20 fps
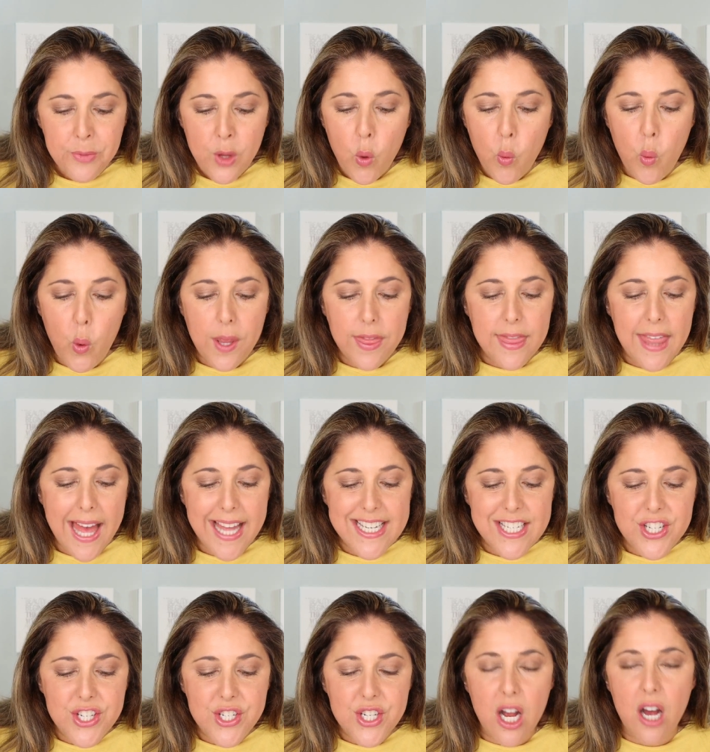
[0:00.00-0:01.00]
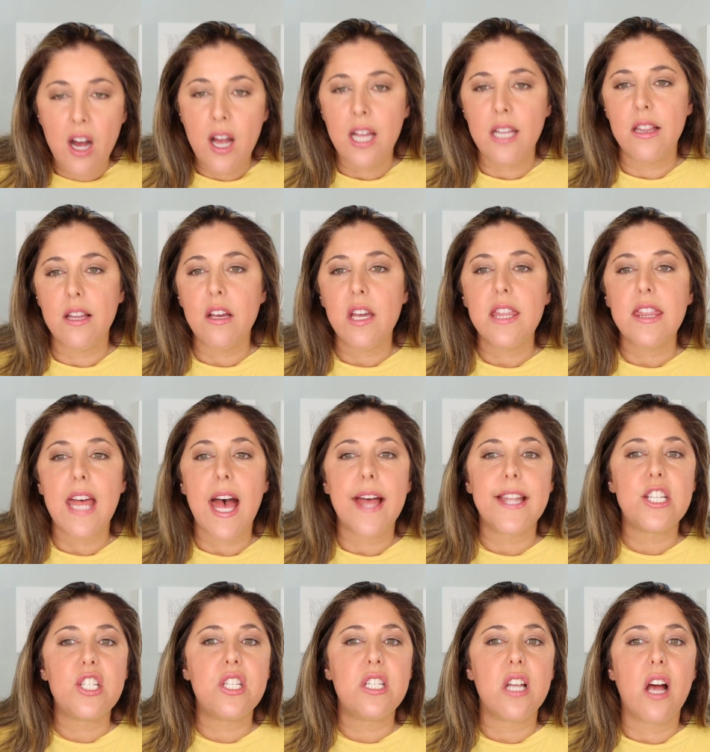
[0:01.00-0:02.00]
with that shine. Look at
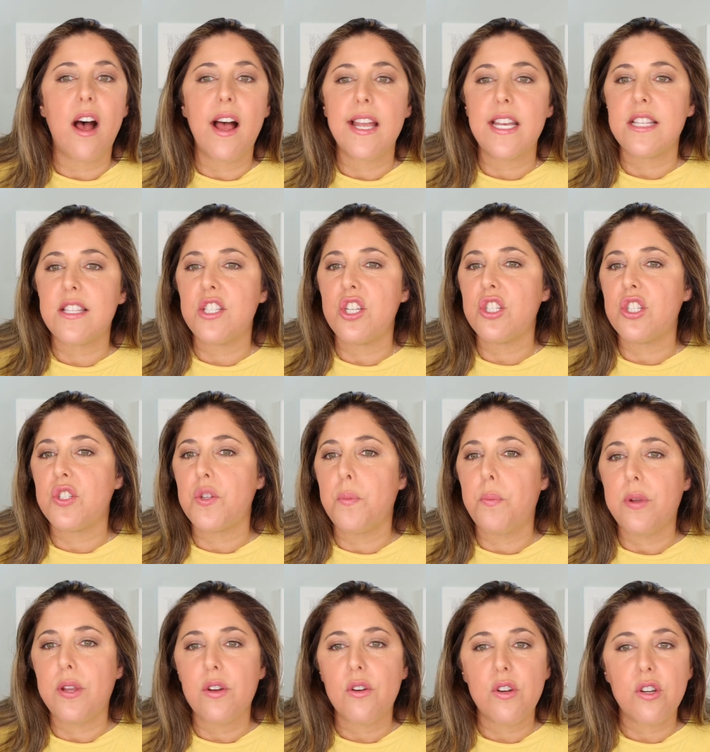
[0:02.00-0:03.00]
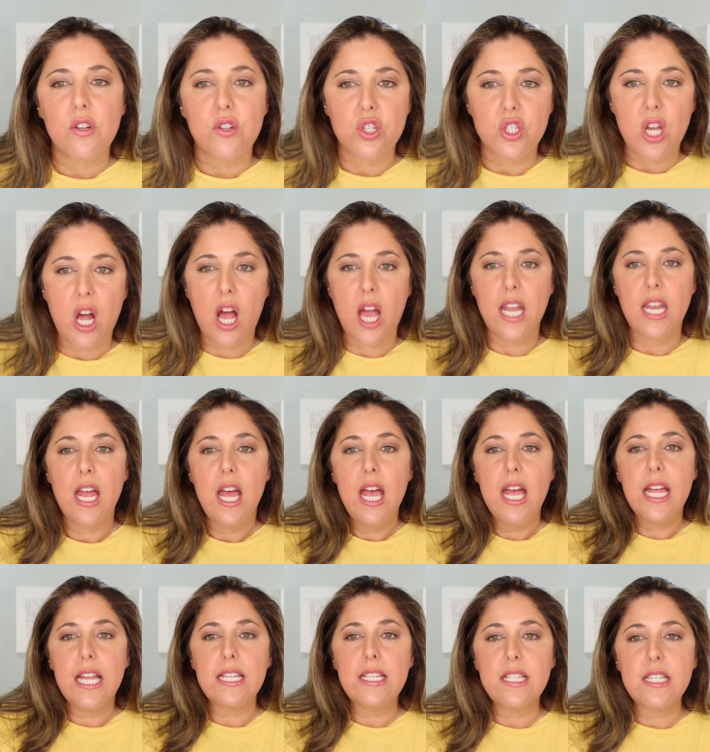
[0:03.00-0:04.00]
that shine. It's just superior shine.
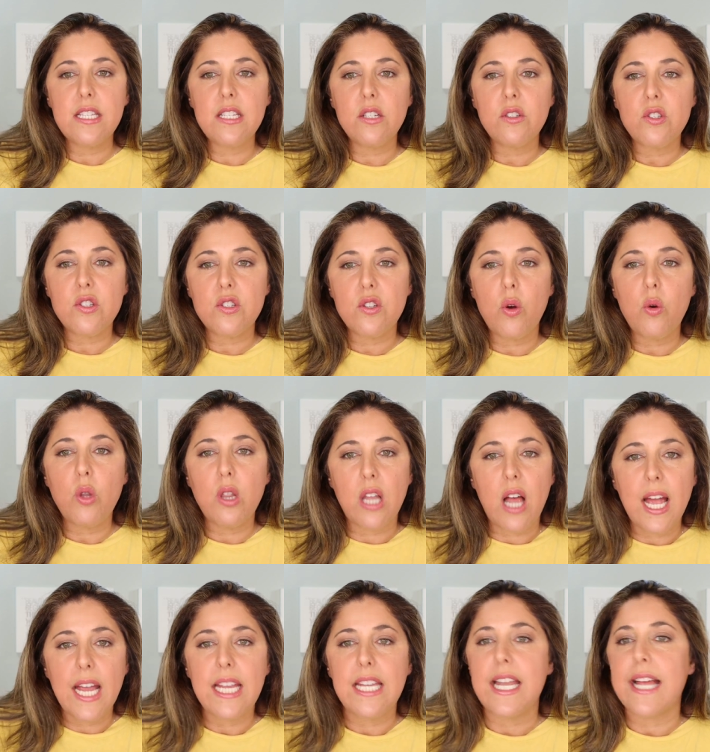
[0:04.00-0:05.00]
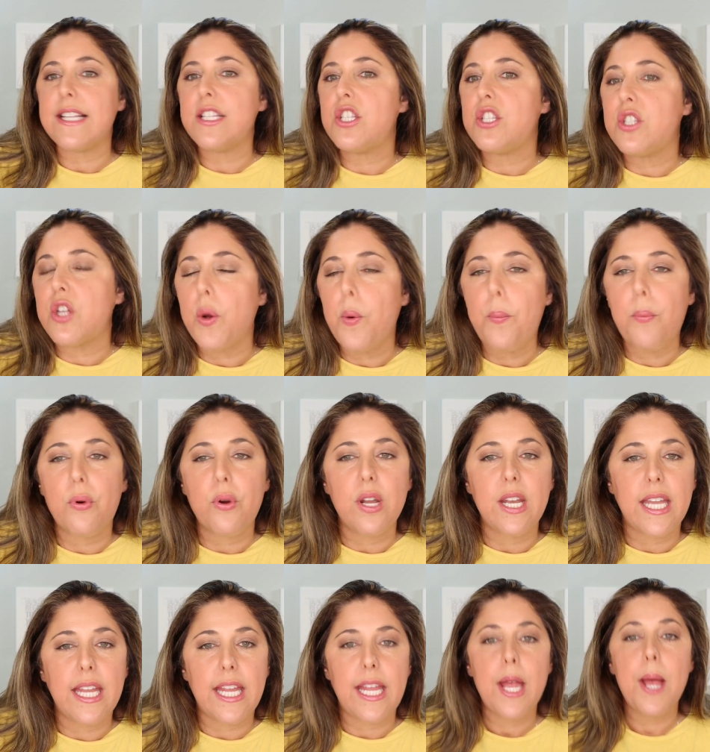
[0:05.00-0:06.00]
It's still so light and so
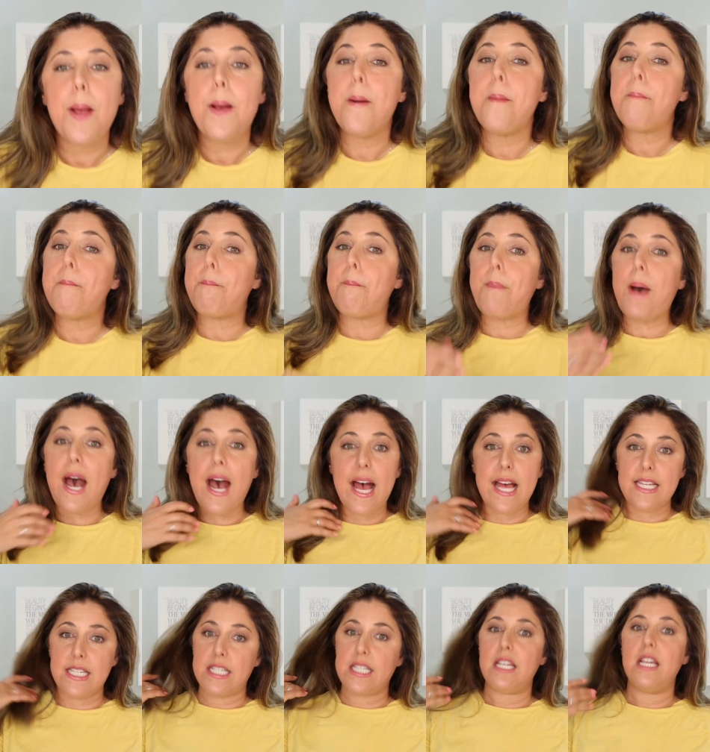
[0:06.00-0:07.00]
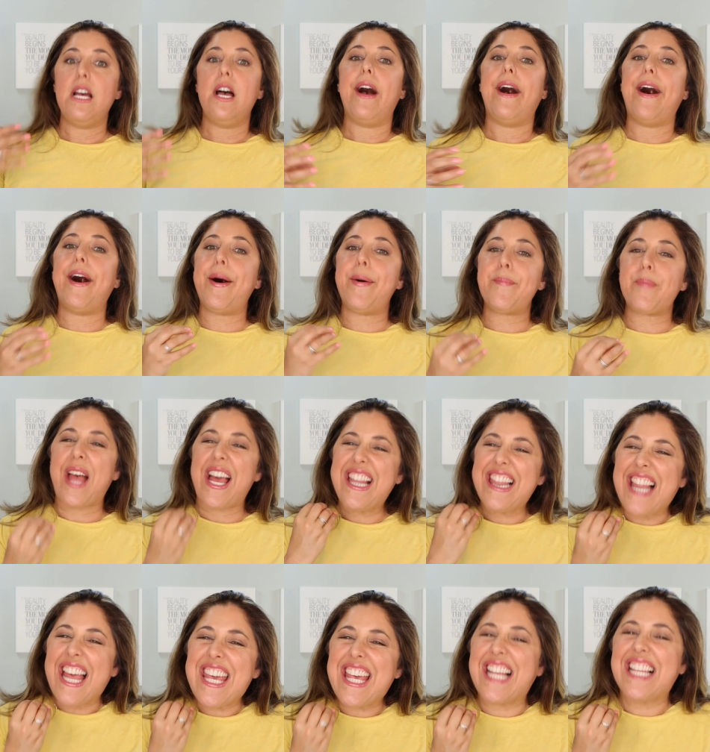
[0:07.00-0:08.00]
pretty, but um, I
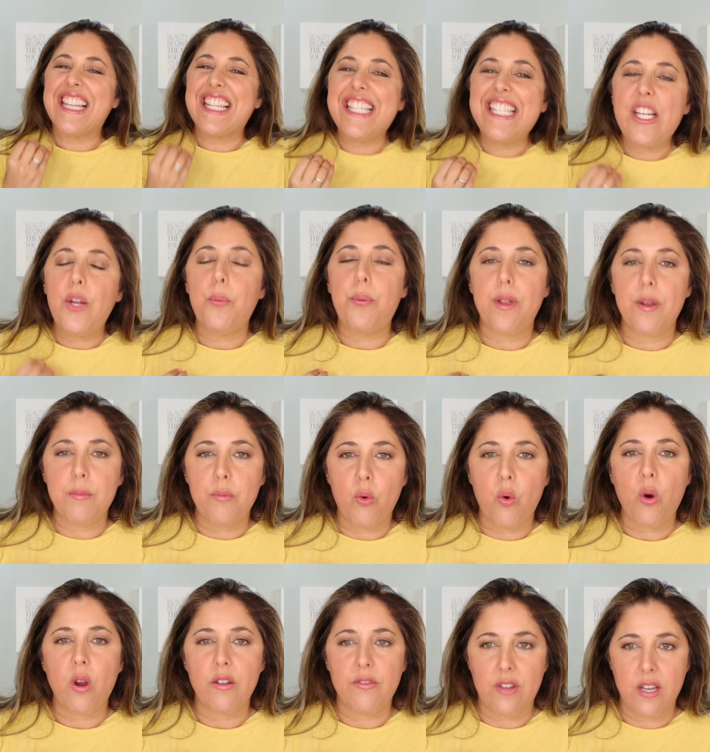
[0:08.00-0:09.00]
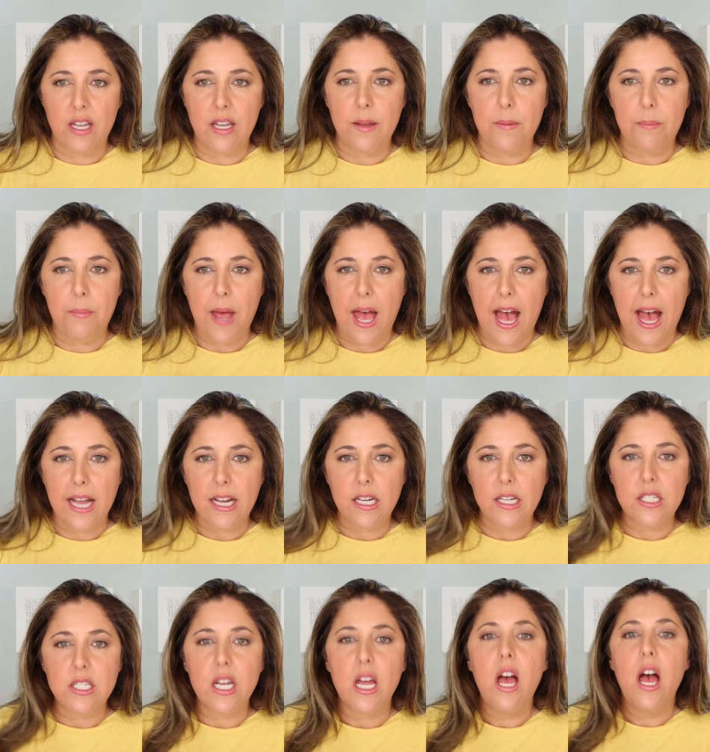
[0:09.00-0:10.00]
like a little bit more of an
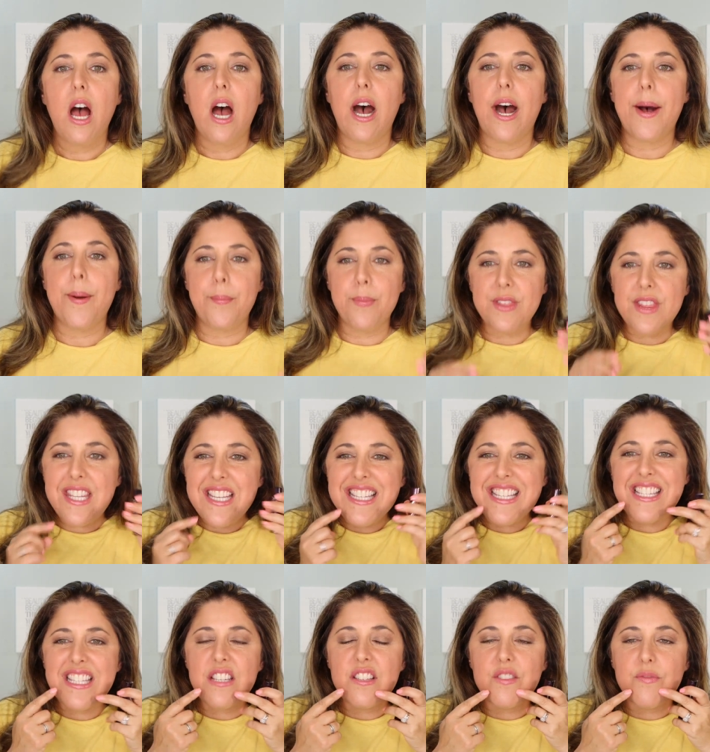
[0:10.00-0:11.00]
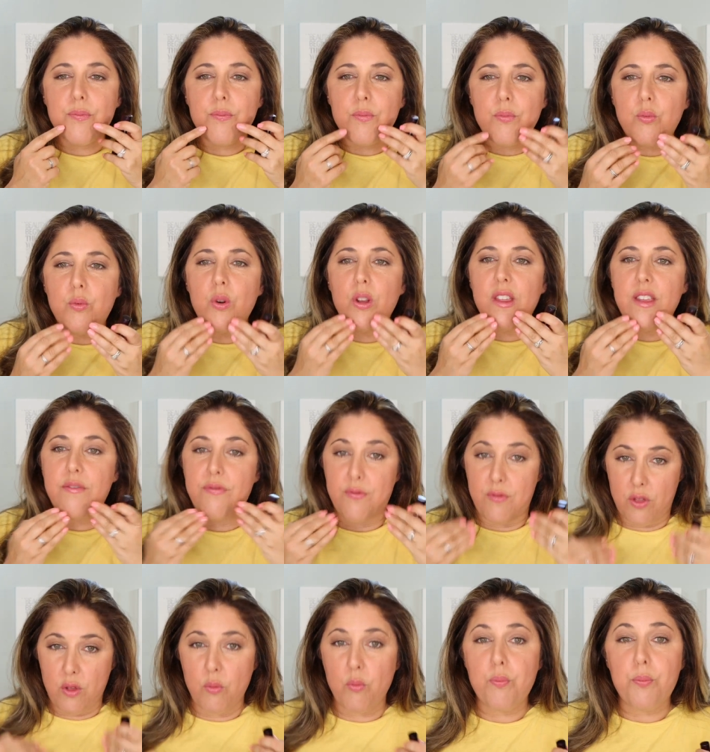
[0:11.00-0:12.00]
impact. Um, this is really
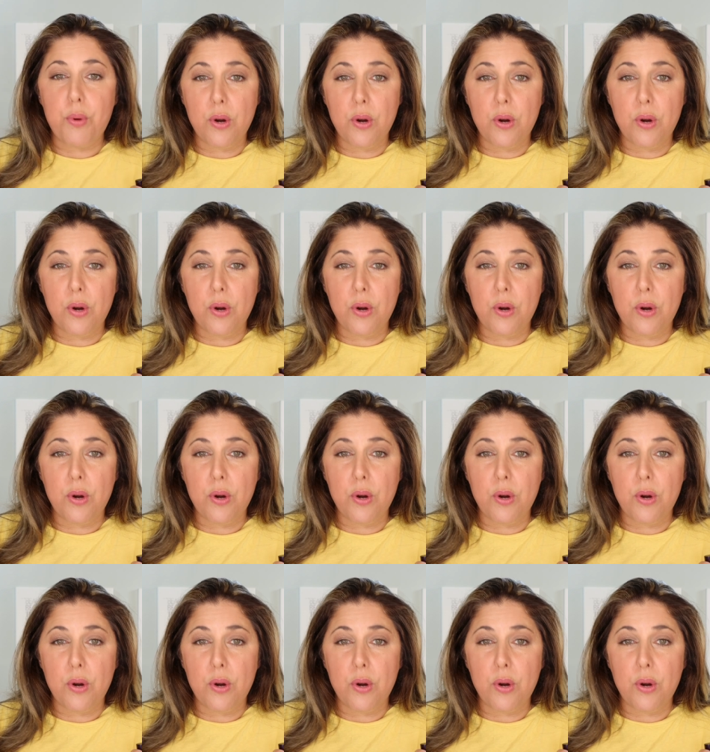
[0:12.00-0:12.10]
for the